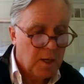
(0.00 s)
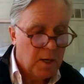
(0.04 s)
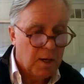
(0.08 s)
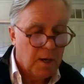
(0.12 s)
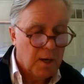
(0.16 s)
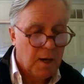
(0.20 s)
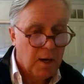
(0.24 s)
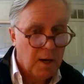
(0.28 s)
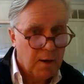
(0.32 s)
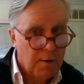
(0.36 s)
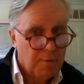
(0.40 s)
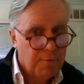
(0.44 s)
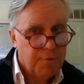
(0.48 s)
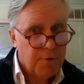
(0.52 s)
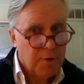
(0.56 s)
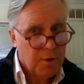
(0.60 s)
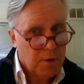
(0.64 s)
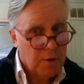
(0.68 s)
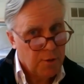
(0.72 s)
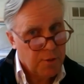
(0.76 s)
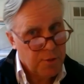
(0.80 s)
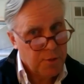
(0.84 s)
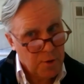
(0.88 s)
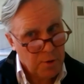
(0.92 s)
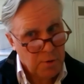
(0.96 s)
Of
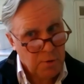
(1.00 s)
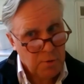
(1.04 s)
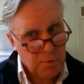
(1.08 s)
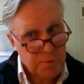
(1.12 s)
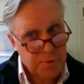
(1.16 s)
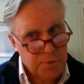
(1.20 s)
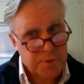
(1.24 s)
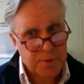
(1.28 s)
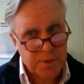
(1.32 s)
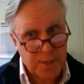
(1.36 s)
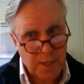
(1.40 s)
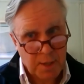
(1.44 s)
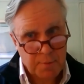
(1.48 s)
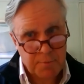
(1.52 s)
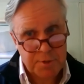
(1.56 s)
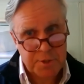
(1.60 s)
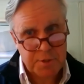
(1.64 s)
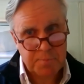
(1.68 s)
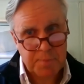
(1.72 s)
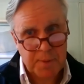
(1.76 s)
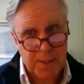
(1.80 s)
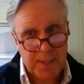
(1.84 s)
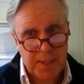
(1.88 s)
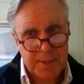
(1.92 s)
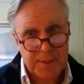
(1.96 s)
those that
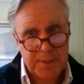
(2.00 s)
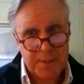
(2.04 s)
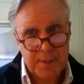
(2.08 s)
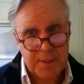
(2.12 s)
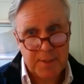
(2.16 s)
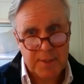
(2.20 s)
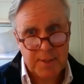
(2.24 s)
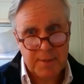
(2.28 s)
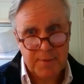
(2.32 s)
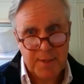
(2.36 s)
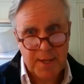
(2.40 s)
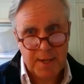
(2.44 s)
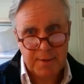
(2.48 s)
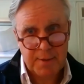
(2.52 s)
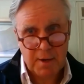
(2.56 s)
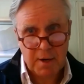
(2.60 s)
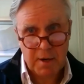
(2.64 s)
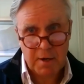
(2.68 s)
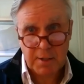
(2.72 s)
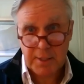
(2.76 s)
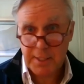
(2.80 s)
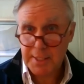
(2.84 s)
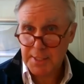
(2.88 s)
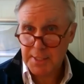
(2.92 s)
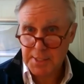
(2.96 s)
responded that are
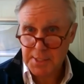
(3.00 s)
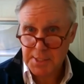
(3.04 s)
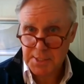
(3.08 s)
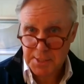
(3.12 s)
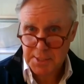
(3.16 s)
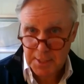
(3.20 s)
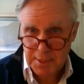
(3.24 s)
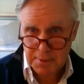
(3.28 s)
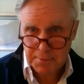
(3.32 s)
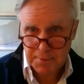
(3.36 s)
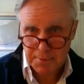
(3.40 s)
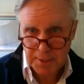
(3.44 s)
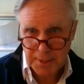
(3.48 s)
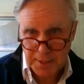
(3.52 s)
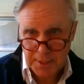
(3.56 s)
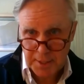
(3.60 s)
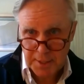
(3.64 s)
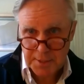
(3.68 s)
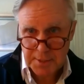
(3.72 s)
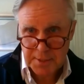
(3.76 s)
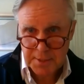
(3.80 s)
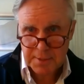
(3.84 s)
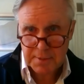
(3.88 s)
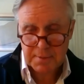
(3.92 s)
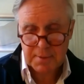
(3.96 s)
considering
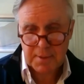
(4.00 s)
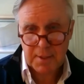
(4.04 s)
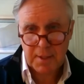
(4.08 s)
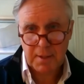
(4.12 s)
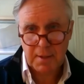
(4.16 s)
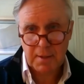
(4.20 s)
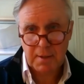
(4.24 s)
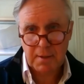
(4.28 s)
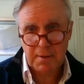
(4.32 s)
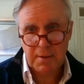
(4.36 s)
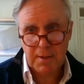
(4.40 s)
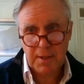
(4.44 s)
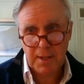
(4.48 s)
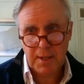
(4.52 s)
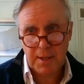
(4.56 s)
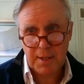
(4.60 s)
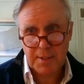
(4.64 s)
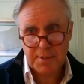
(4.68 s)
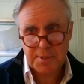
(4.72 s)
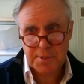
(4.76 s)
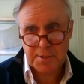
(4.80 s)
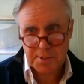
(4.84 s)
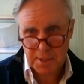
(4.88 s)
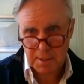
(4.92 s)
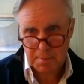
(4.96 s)
it
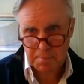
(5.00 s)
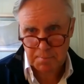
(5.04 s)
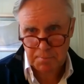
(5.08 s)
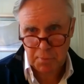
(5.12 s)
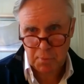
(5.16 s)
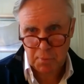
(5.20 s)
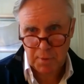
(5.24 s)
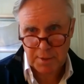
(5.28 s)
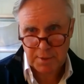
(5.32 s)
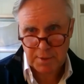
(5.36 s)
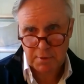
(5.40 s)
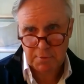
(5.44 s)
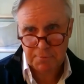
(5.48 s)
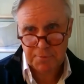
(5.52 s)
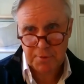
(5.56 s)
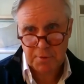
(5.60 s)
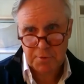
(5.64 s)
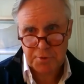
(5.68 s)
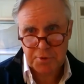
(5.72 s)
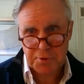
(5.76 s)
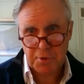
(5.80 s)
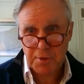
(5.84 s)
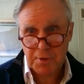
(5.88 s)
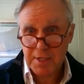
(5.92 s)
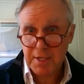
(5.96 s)
at some point in the
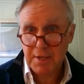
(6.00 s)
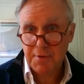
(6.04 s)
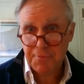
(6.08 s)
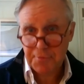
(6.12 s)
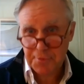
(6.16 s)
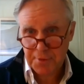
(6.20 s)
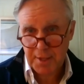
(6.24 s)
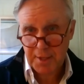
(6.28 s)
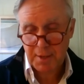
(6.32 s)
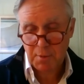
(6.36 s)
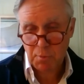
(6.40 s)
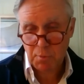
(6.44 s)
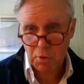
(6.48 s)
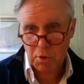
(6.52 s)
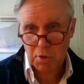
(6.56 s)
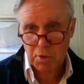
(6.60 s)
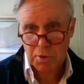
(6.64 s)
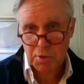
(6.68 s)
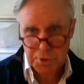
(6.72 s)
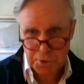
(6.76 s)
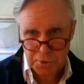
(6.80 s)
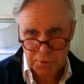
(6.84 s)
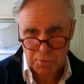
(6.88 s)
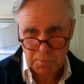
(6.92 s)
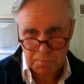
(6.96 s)
future, if they were
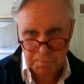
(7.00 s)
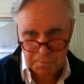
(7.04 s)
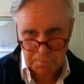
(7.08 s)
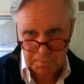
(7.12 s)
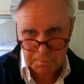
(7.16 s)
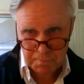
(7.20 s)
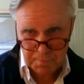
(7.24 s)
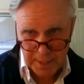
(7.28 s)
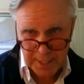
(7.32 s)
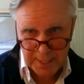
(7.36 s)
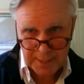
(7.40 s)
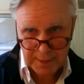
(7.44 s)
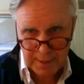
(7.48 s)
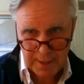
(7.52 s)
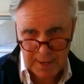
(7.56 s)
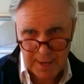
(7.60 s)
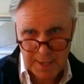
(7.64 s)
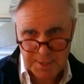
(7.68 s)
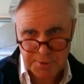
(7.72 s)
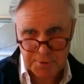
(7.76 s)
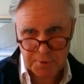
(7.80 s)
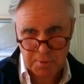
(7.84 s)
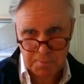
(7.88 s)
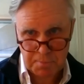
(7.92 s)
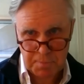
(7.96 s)
to make
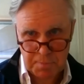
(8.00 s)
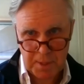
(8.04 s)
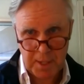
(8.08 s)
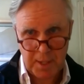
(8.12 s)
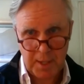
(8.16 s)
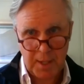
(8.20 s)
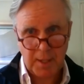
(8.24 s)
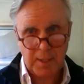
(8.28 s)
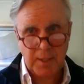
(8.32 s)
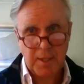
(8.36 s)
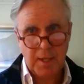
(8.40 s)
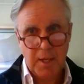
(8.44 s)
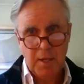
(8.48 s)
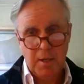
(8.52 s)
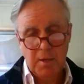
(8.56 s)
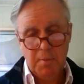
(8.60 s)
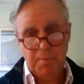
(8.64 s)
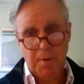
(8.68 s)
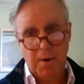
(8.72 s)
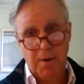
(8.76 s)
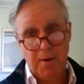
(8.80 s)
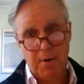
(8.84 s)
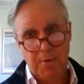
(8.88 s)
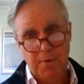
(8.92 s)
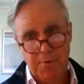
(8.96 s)
hazard pay
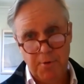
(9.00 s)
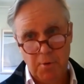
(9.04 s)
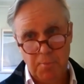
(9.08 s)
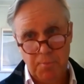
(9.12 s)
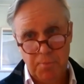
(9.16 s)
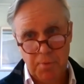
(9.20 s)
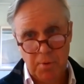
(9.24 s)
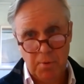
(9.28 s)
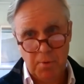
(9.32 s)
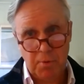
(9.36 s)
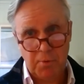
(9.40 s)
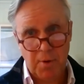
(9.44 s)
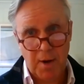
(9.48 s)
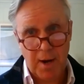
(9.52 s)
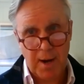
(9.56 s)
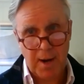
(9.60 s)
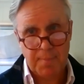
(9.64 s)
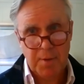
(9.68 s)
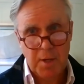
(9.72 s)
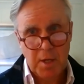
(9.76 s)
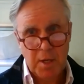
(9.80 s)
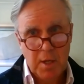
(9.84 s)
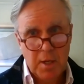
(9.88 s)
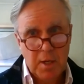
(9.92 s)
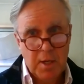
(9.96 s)
part of their program,
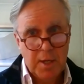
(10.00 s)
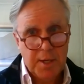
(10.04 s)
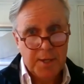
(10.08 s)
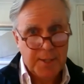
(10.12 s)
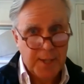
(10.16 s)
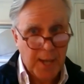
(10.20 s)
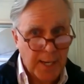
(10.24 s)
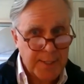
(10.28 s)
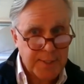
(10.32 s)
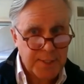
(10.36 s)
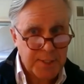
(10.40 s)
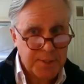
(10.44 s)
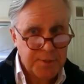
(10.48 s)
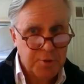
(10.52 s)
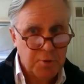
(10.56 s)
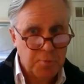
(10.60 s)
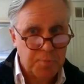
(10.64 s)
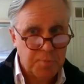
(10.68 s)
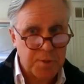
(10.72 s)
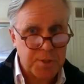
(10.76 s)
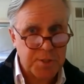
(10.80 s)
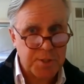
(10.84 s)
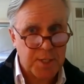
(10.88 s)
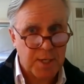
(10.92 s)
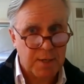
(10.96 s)

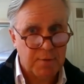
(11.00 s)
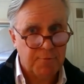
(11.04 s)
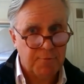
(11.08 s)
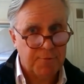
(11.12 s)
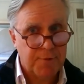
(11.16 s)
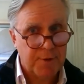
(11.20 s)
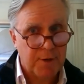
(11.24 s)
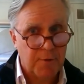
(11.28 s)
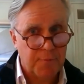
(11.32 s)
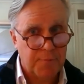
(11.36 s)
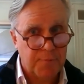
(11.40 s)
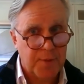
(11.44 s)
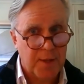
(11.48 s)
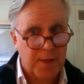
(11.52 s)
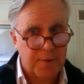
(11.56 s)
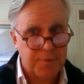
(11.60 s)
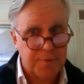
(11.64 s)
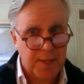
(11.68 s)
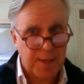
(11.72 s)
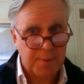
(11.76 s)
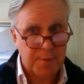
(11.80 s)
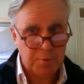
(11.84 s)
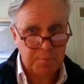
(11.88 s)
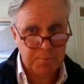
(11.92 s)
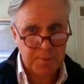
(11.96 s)
92% felt that
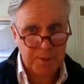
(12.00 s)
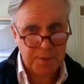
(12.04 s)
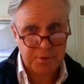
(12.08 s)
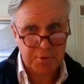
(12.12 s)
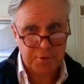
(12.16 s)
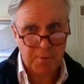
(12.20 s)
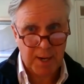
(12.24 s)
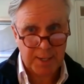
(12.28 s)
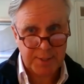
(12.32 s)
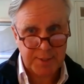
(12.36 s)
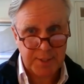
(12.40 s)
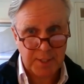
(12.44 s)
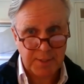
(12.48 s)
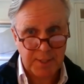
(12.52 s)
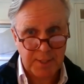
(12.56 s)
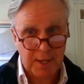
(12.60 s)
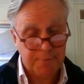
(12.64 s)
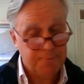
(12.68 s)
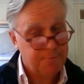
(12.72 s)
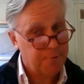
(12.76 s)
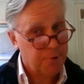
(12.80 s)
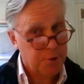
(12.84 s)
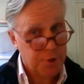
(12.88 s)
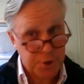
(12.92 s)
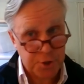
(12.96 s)
they would be directing that
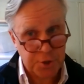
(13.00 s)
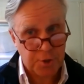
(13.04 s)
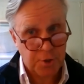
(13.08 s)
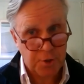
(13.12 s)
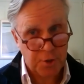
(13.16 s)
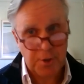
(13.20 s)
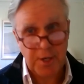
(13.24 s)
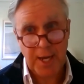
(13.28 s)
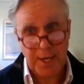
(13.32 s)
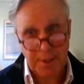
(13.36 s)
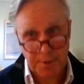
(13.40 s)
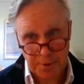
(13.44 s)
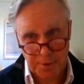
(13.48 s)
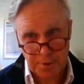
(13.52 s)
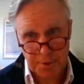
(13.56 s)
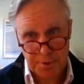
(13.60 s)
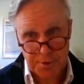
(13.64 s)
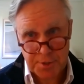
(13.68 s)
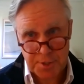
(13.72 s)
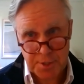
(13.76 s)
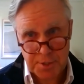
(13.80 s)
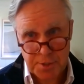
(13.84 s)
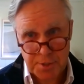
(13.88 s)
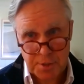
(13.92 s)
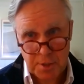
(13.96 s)
for sure at
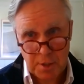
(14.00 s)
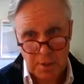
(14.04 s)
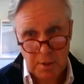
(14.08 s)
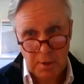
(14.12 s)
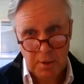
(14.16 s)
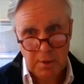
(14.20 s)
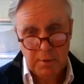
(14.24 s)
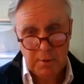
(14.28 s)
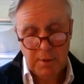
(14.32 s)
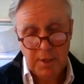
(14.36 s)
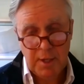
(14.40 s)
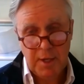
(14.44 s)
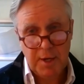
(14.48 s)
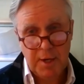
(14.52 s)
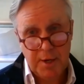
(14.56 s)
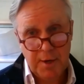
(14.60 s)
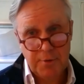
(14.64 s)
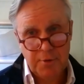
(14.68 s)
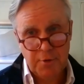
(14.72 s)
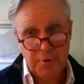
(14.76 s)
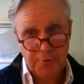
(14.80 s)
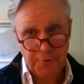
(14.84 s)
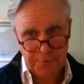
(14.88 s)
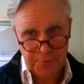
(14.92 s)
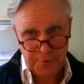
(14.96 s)
nurses, and
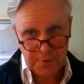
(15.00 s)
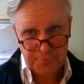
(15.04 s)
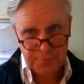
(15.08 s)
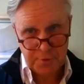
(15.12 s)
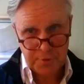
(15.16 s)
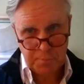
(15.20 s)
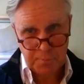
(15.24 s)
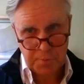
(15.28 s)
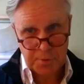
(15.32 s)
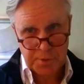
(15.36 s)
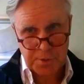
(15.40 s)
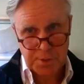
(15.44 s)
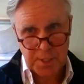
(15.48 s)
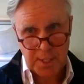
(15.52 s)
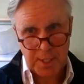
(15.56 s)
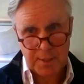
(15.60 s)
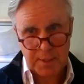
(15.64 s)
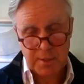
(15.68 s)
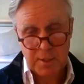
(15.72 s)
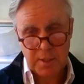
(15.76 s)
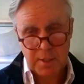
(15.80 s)
another 50%